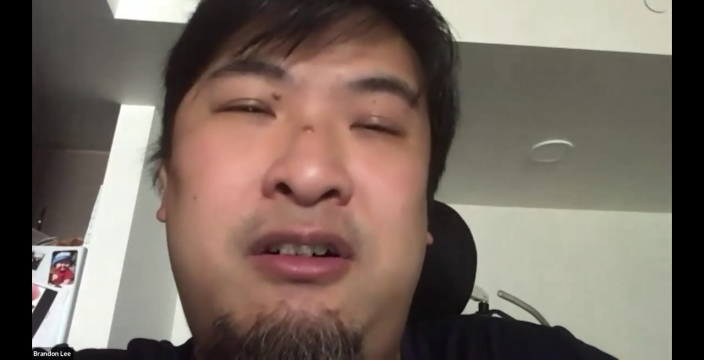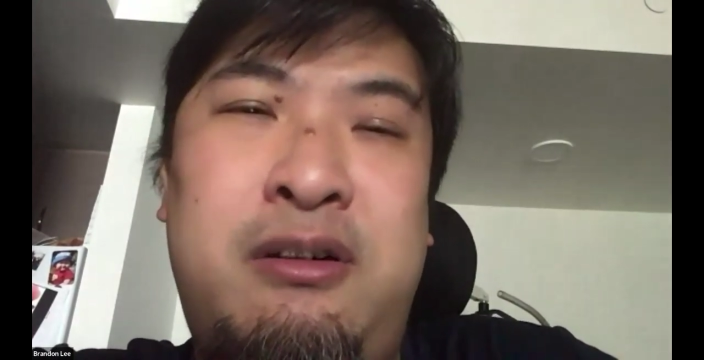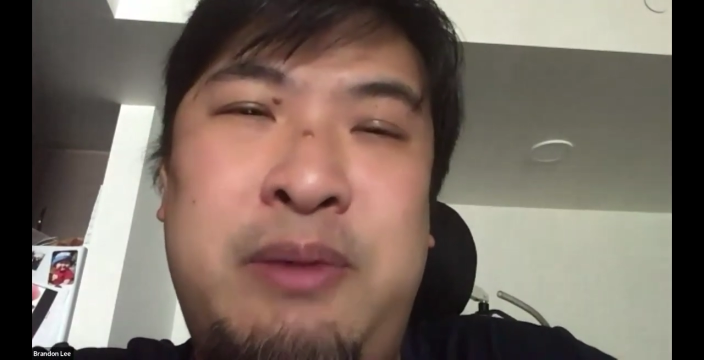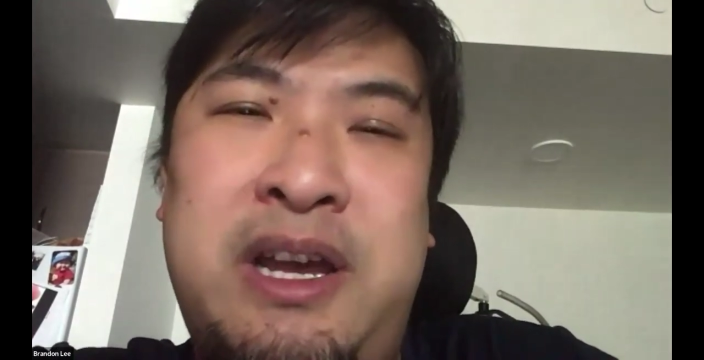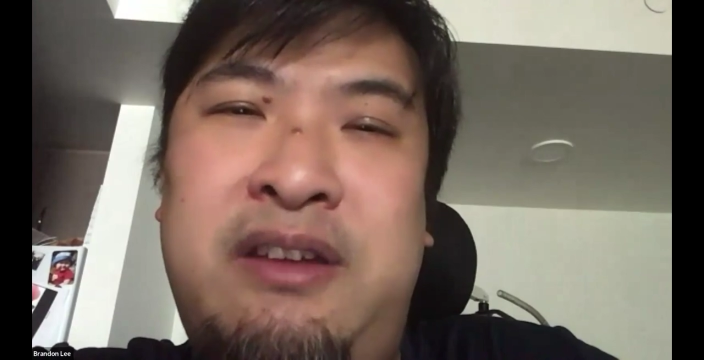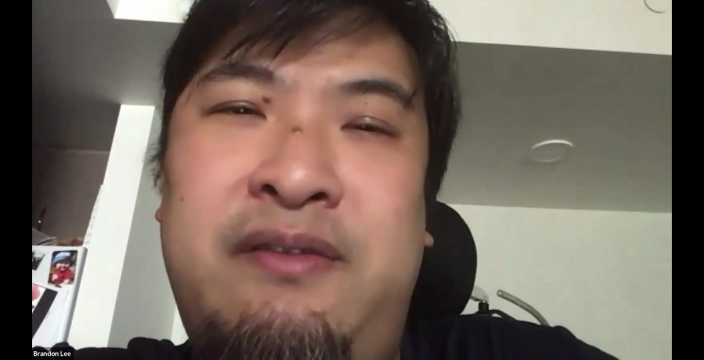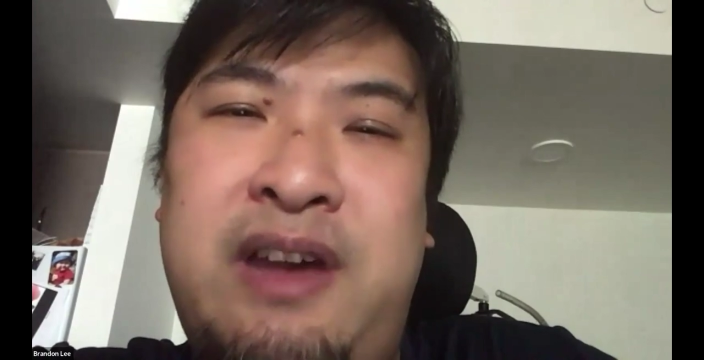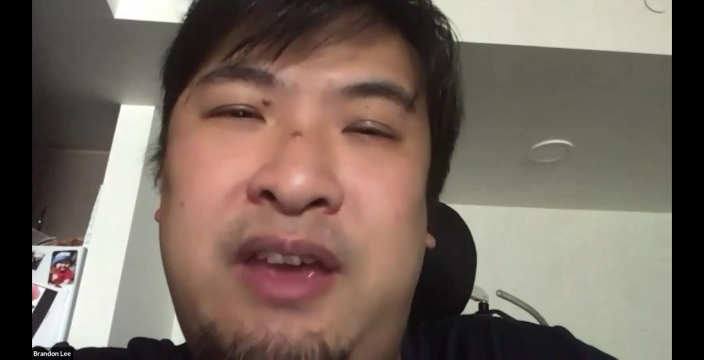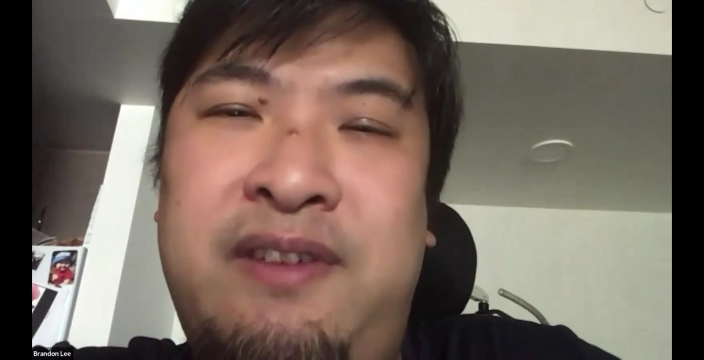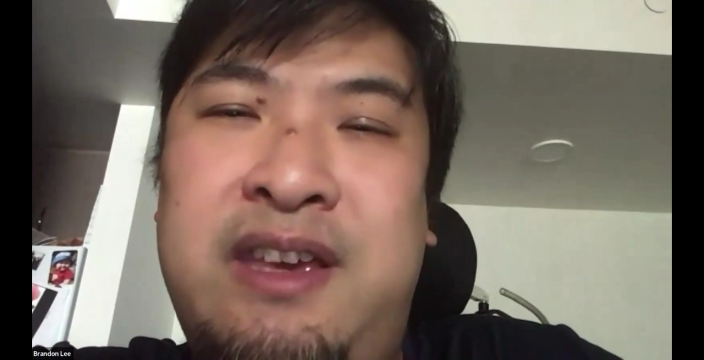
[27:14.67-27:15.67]
awe by the
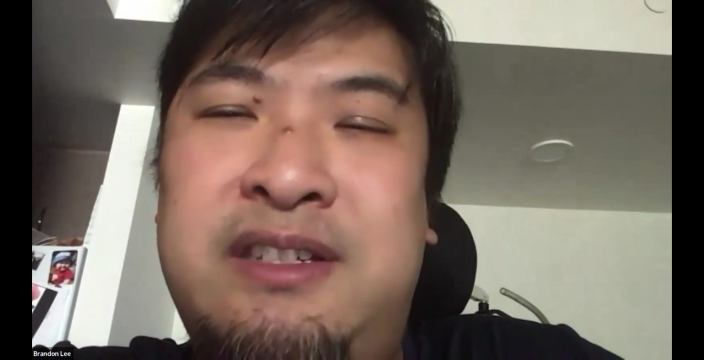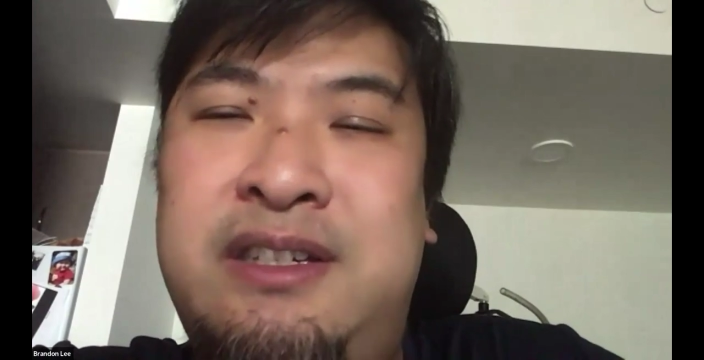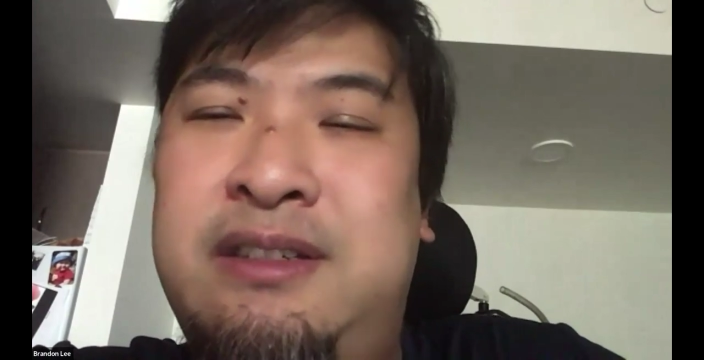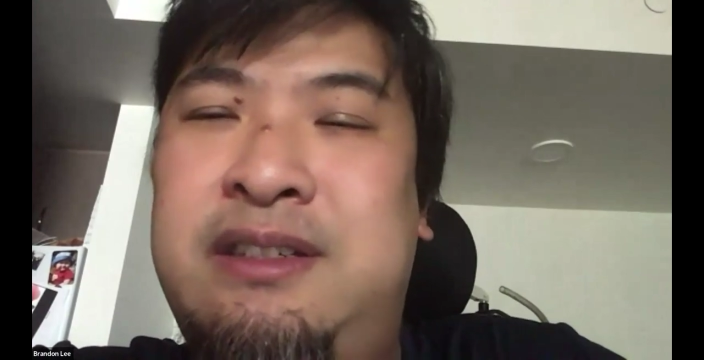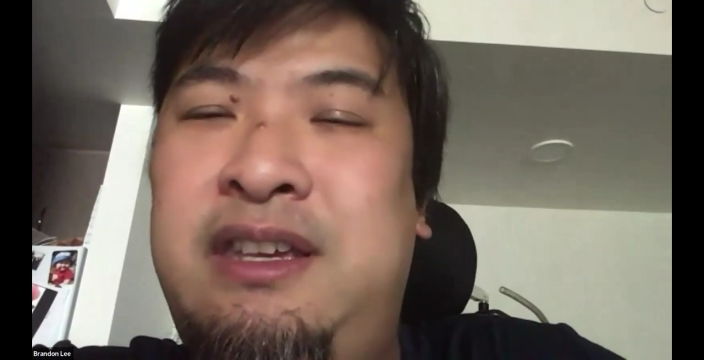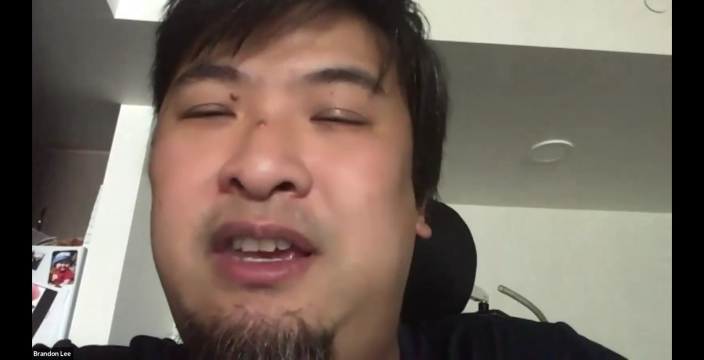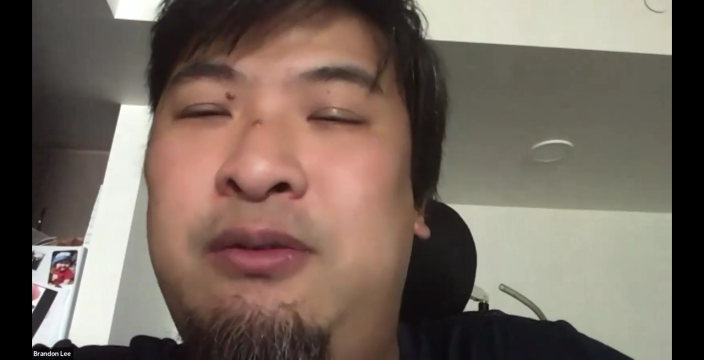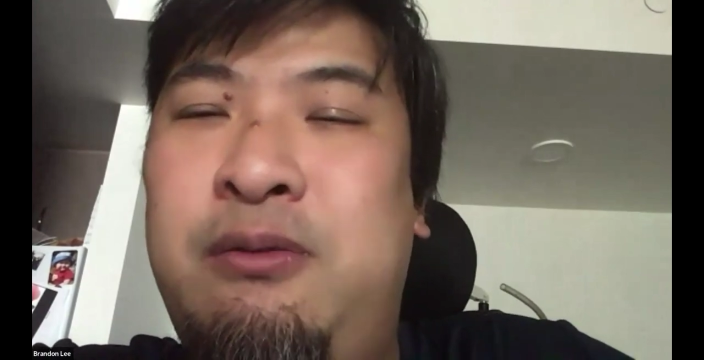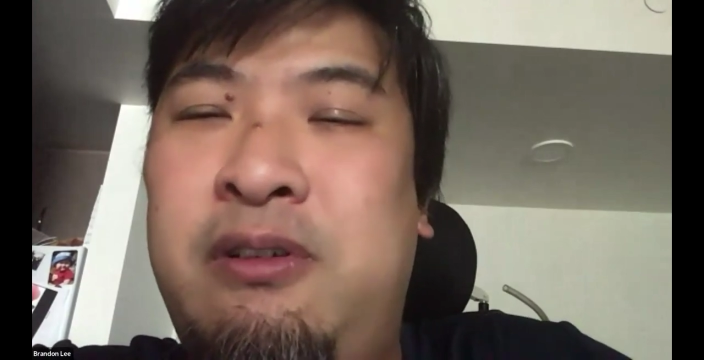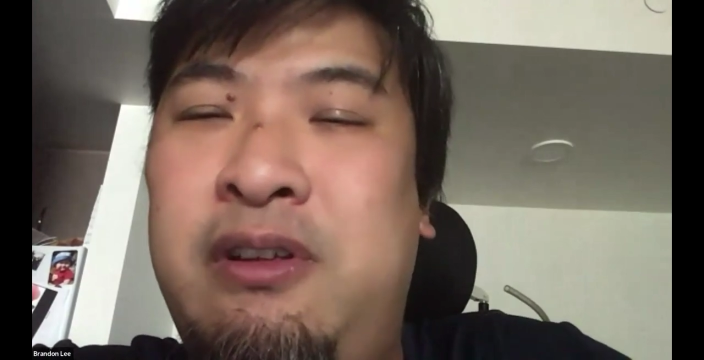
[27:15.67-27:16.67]
vivacious
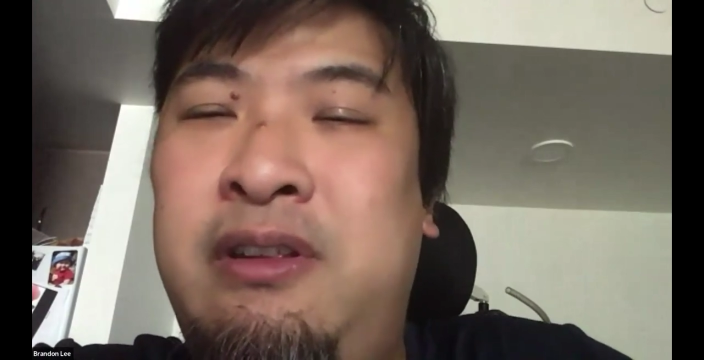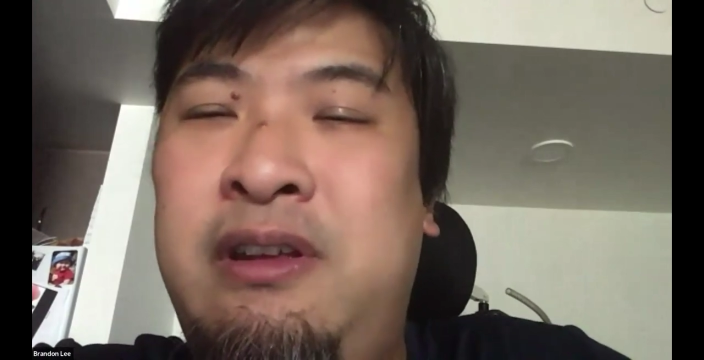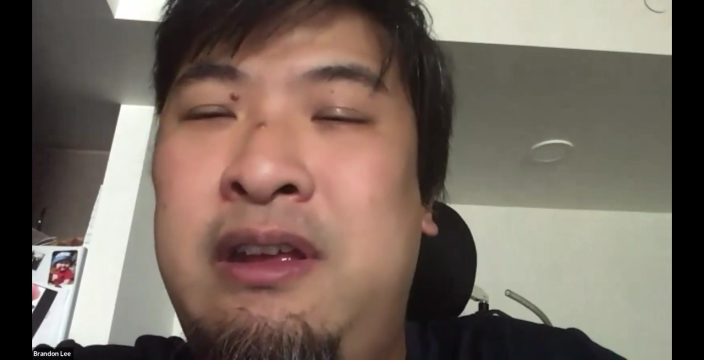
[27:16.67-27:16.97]
Igorot